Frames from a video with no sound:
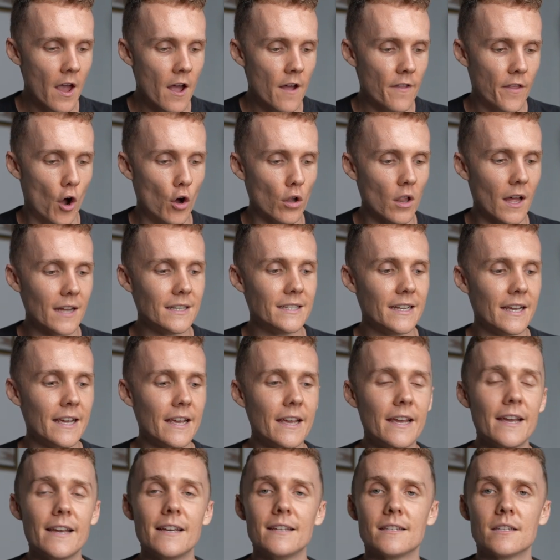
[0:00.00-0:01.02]
The whole idea
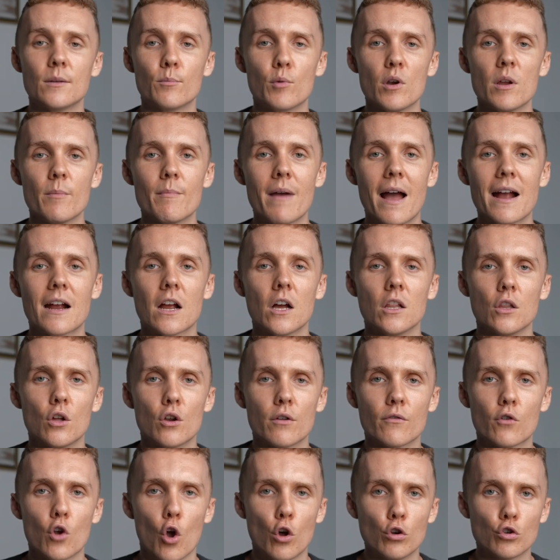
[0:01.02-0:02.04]
here is to bring back a lot
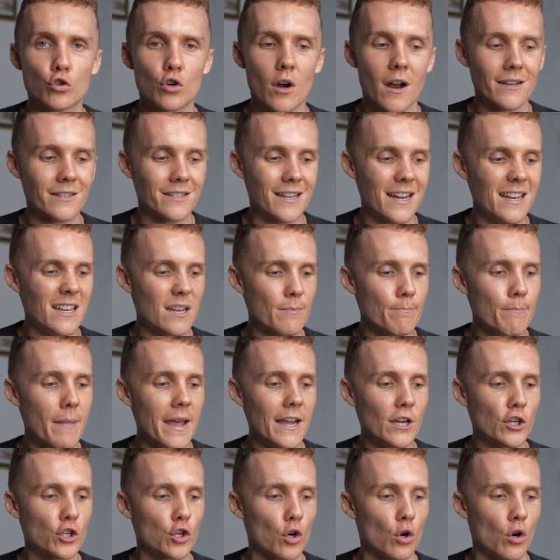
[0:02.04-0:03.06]
of contrast and to
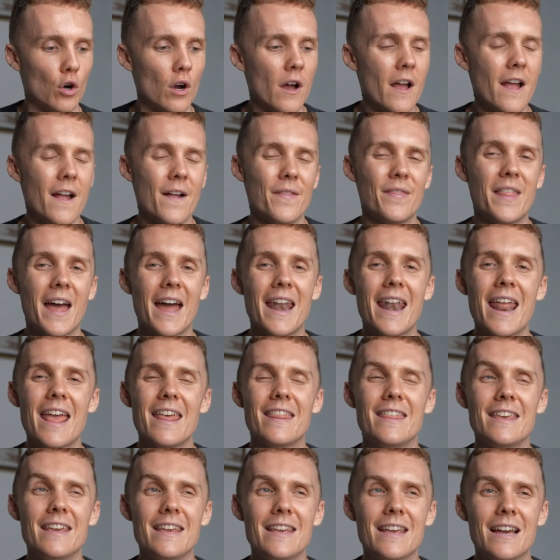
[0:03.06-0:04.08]
make sure that
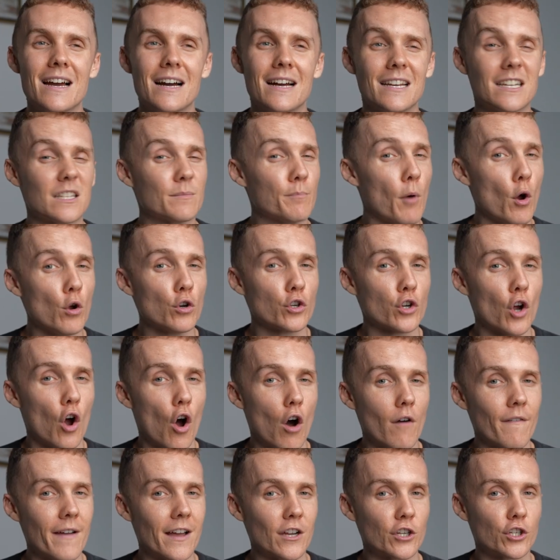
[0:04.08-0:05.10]
the uh, exposure
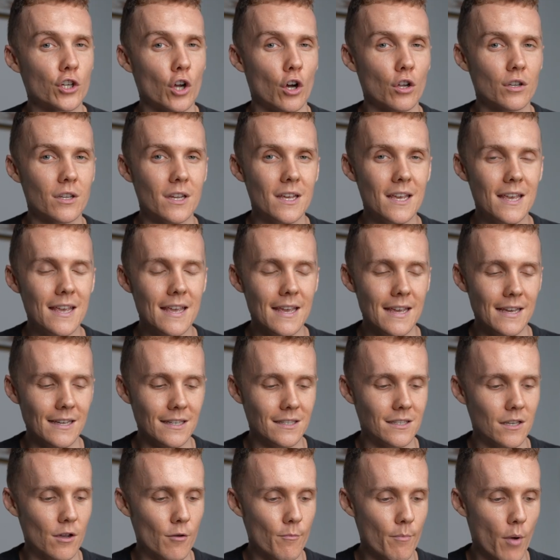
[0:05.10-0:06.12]
of our shot
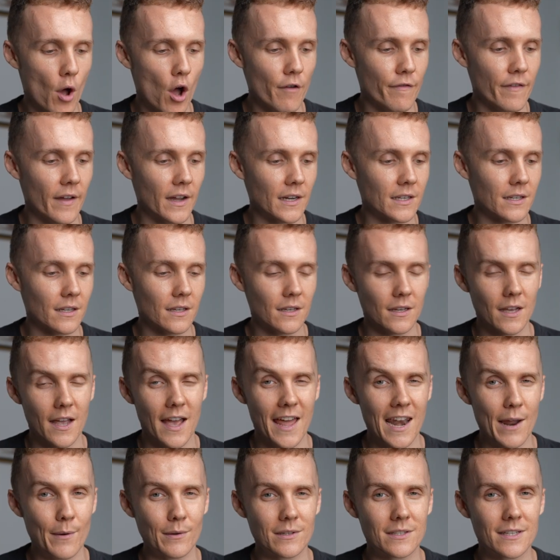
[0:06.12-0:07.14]
is perfect.
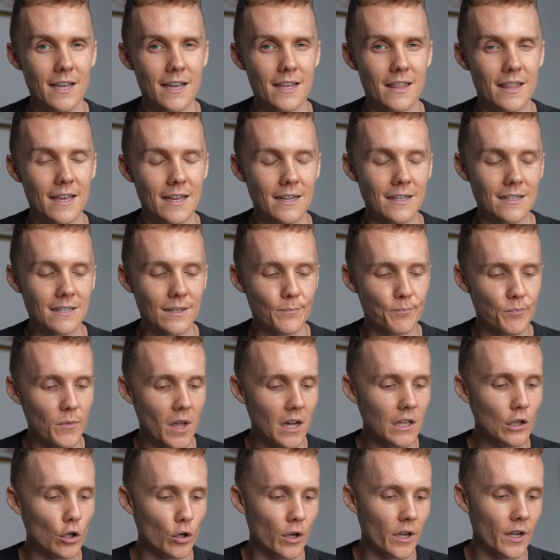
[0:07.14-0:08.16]
And I would say things
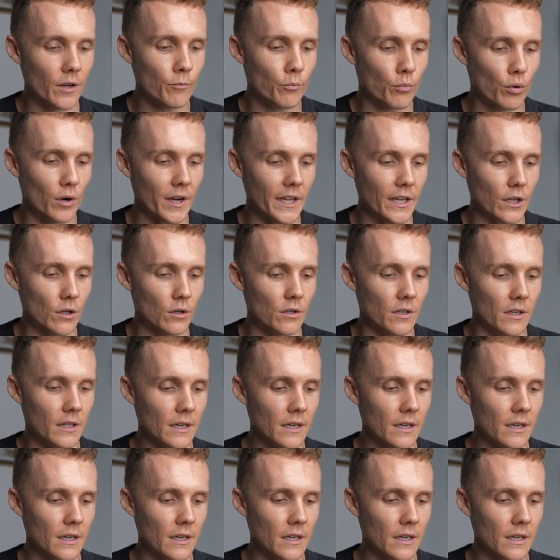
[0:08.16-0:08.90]
are looking pretty good.